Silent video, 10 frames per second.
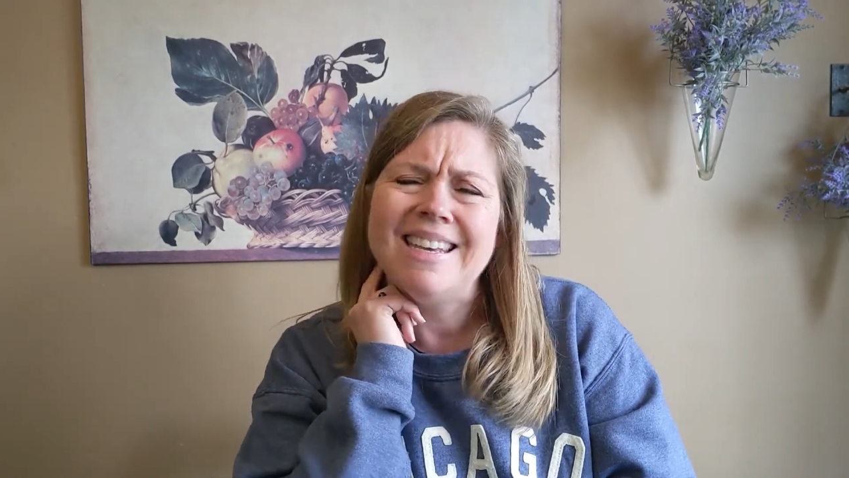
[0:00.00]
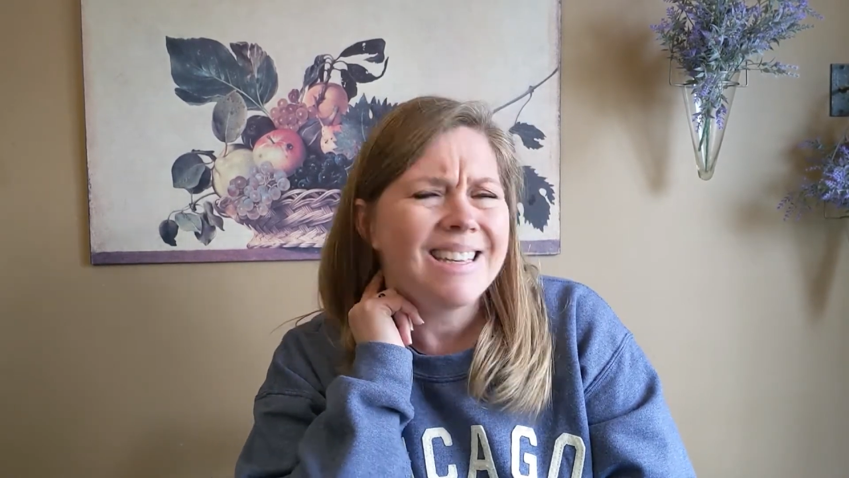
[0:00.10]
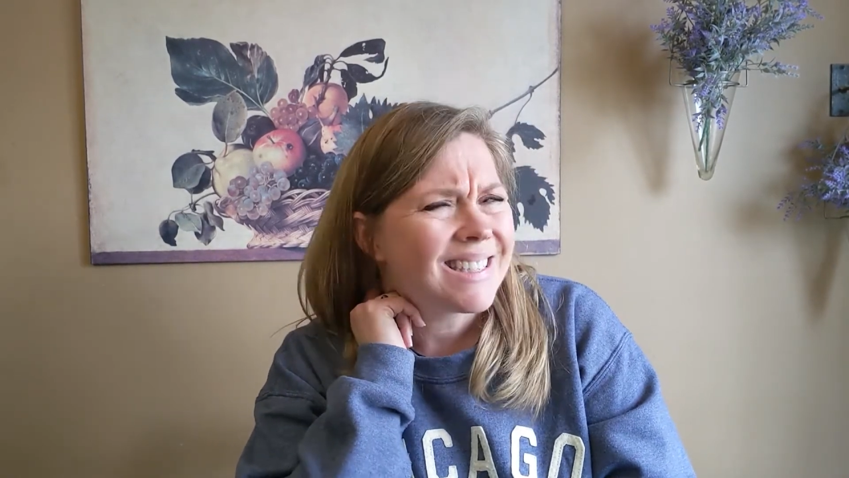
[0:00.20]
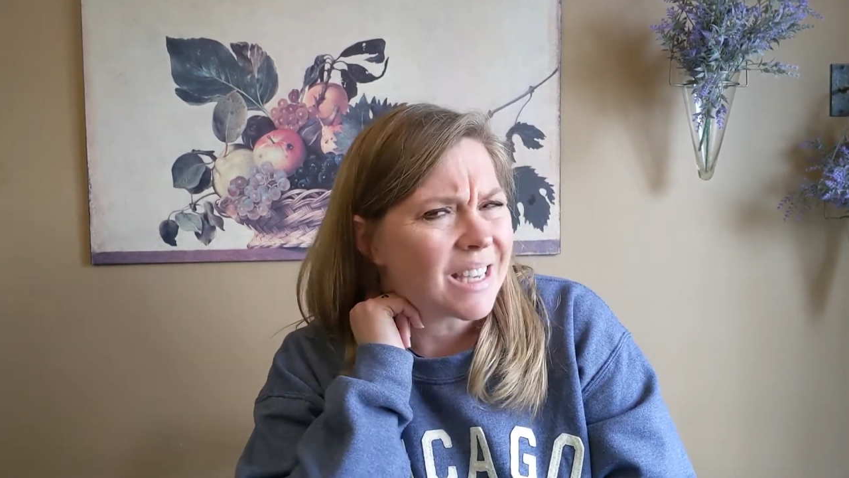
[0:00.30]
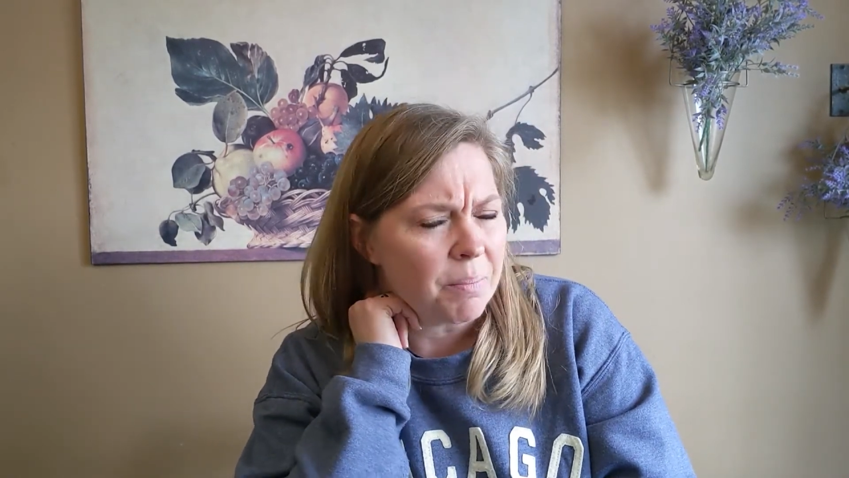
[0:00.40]

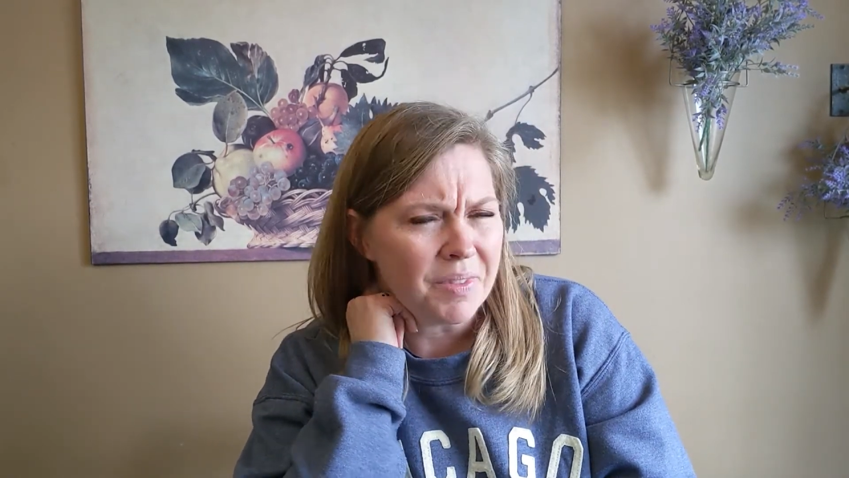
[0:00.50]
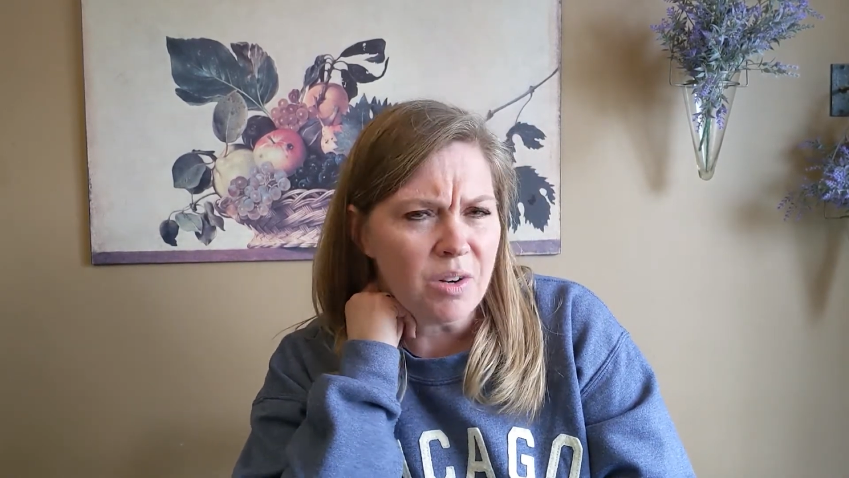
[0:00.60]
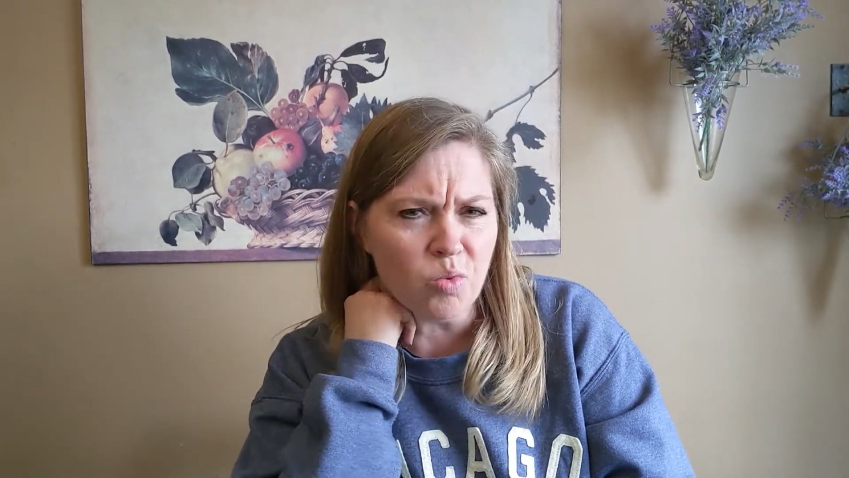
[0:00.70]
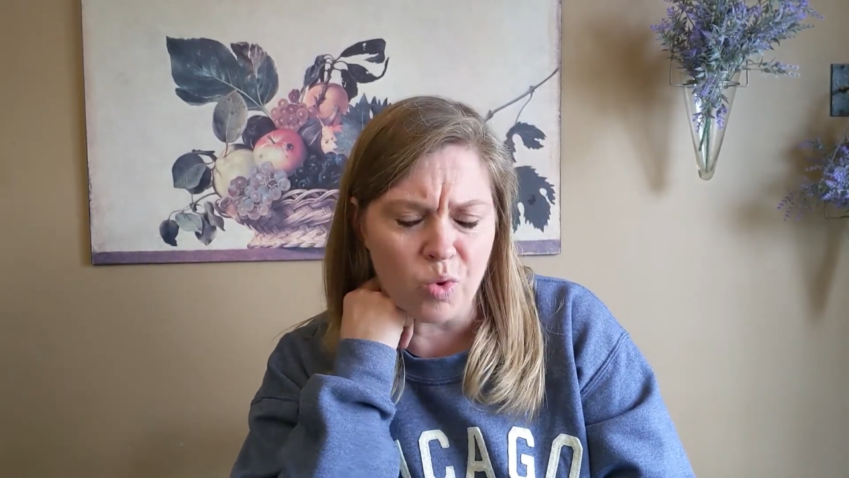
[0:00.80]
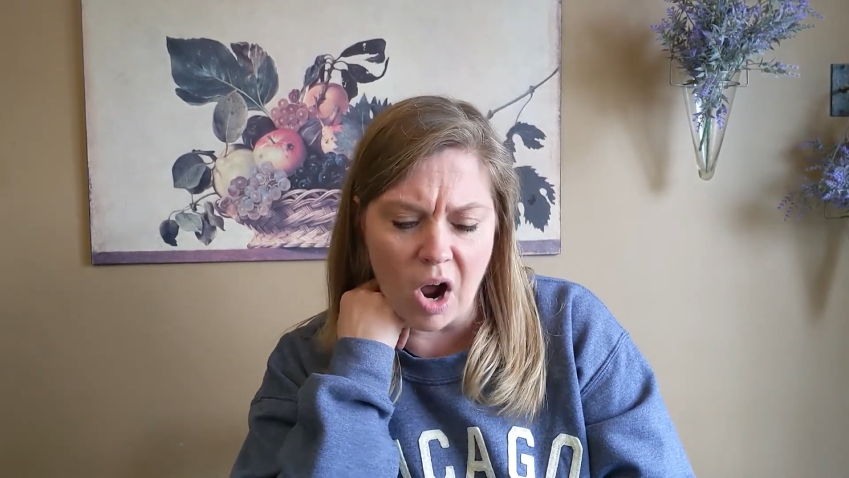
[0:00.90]
Is
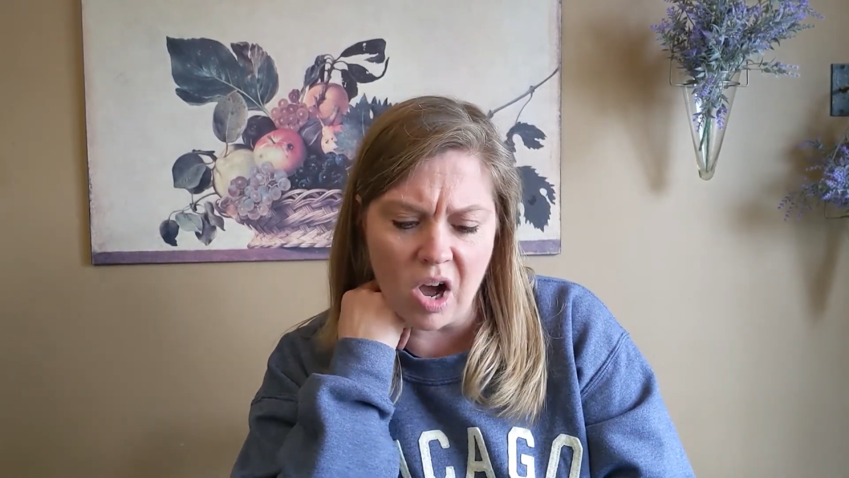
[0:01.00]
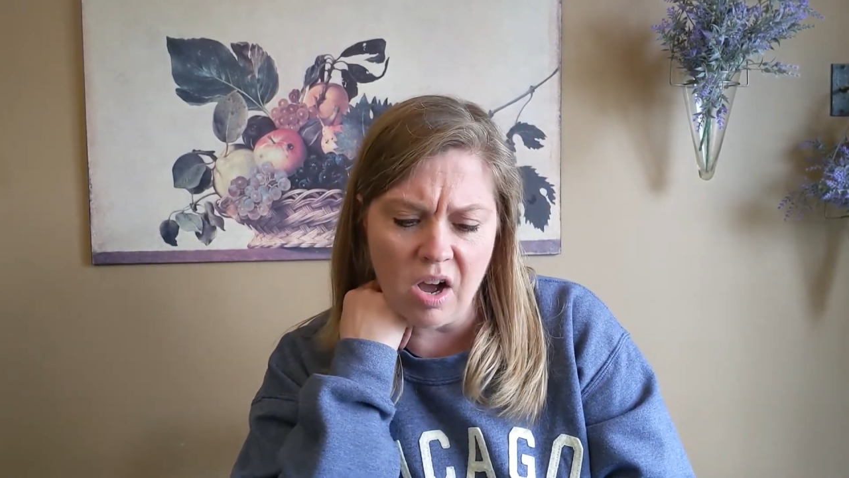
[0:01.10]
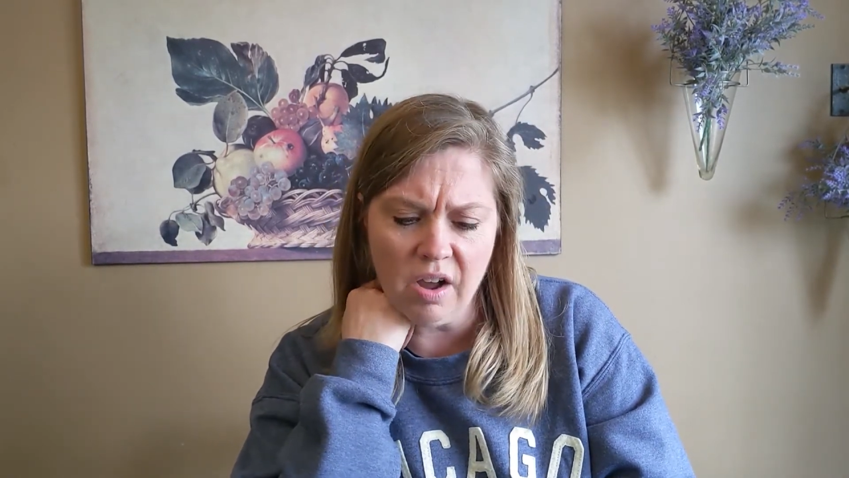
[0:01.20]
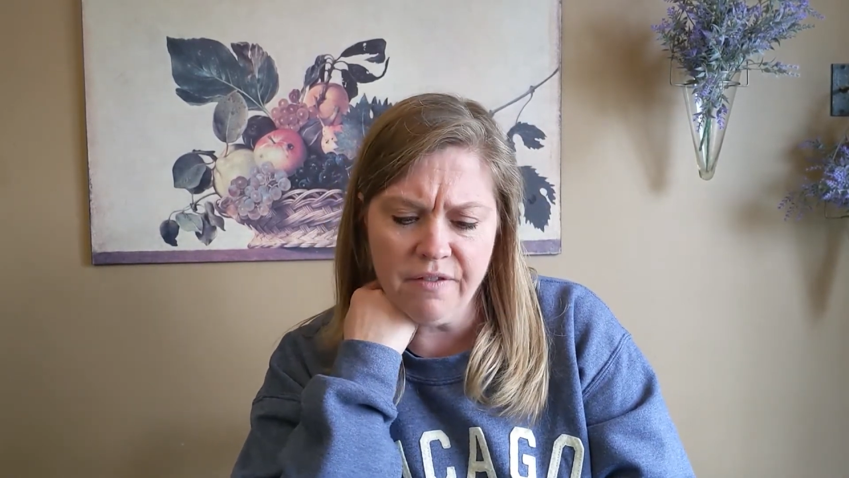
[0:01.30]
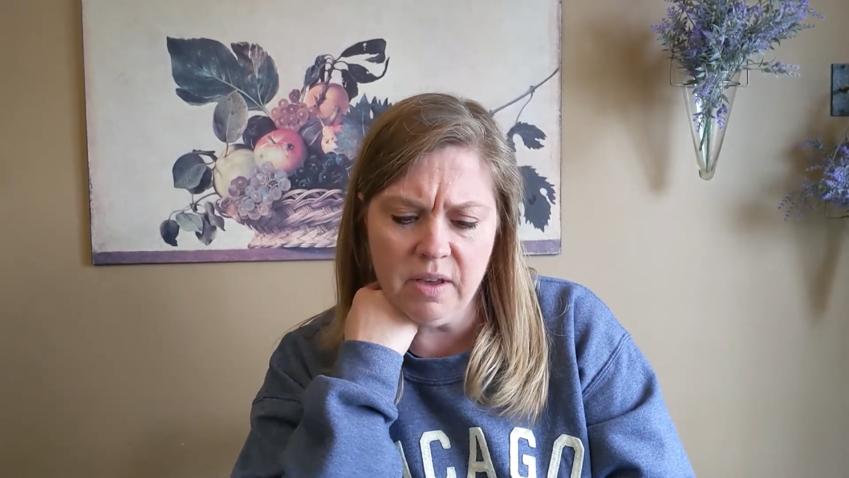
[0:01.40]
something
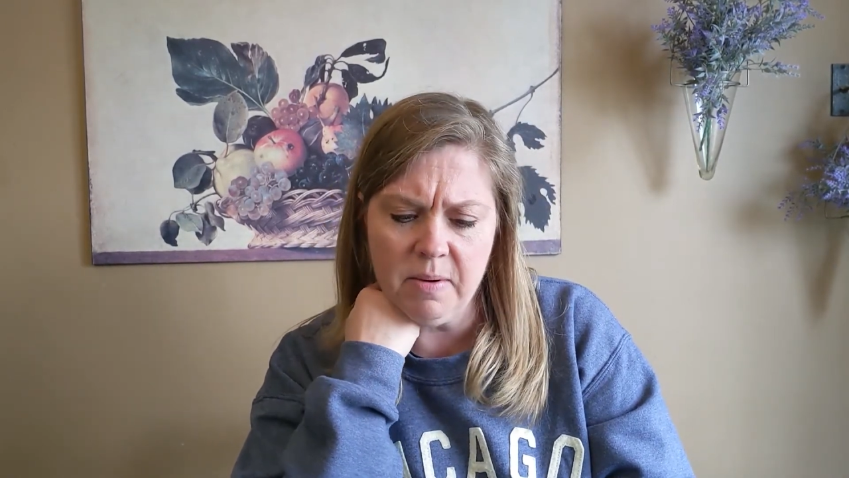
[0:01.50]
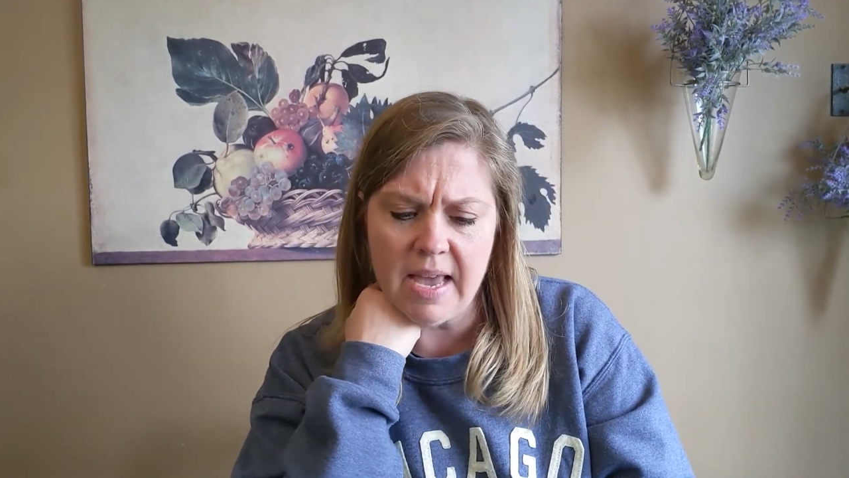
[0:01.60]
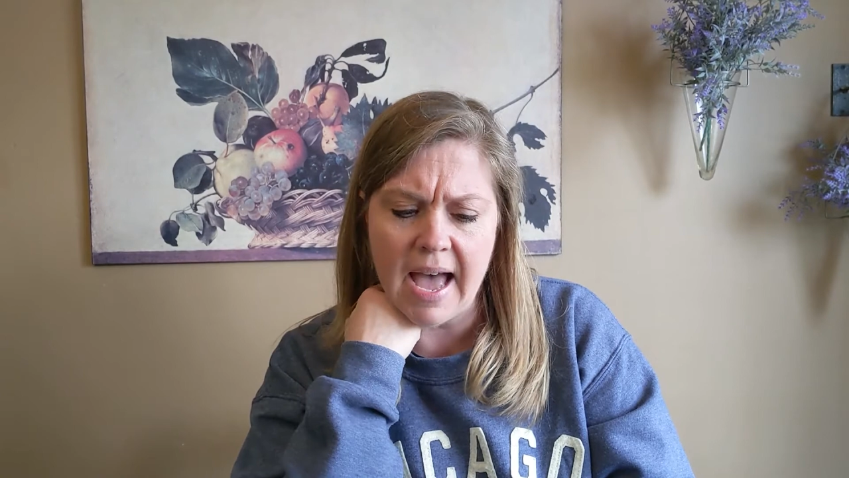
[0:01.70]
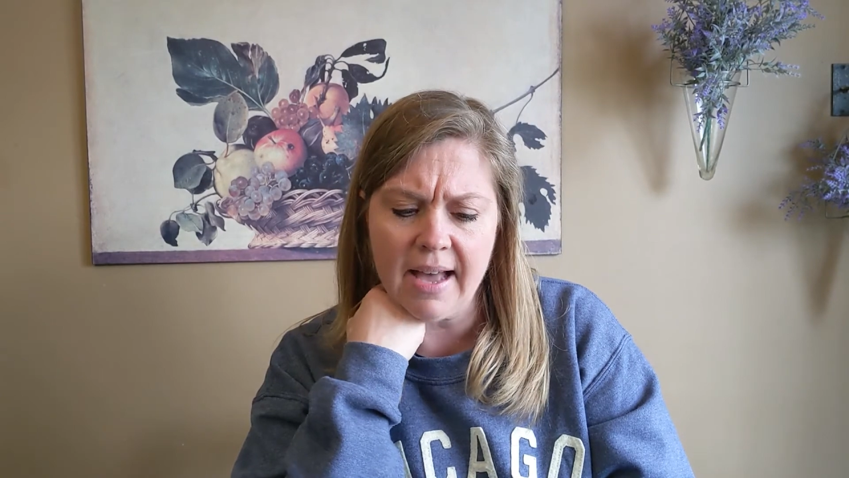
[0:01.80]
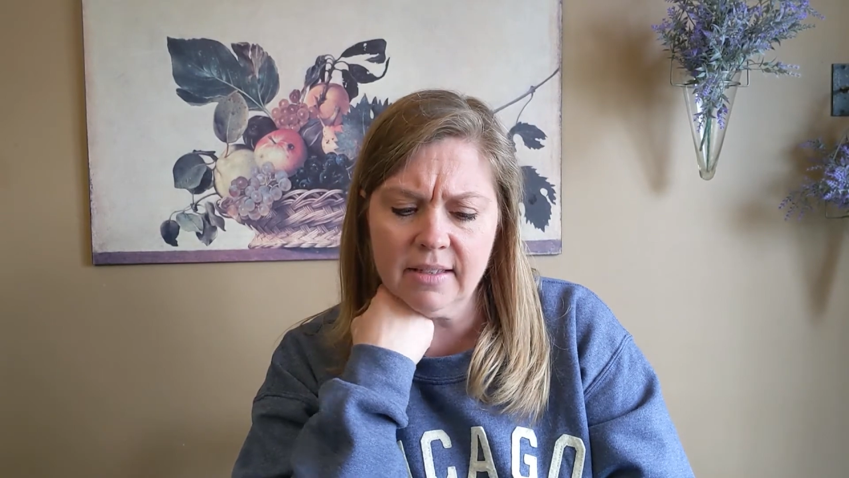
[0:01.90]
wrong? Phoebe
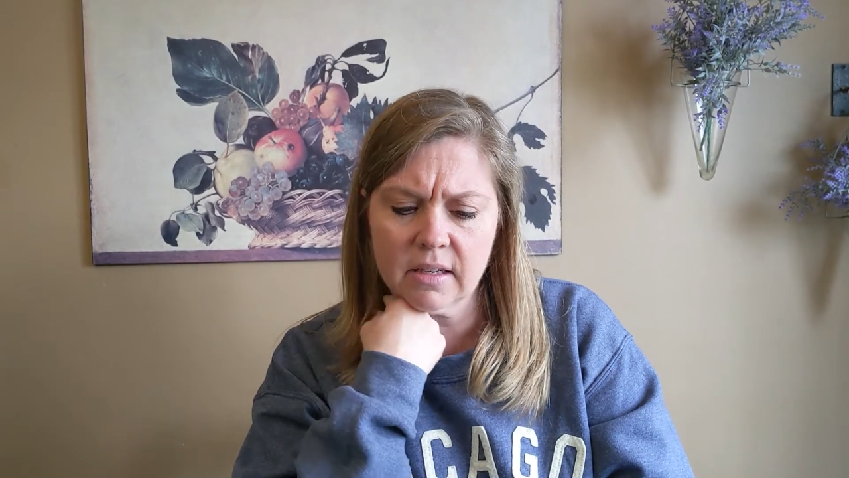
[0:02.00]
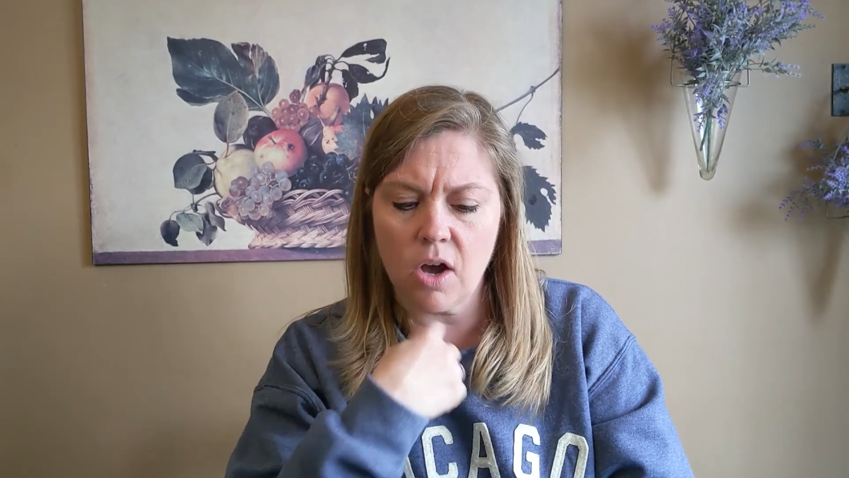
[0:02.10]
asked.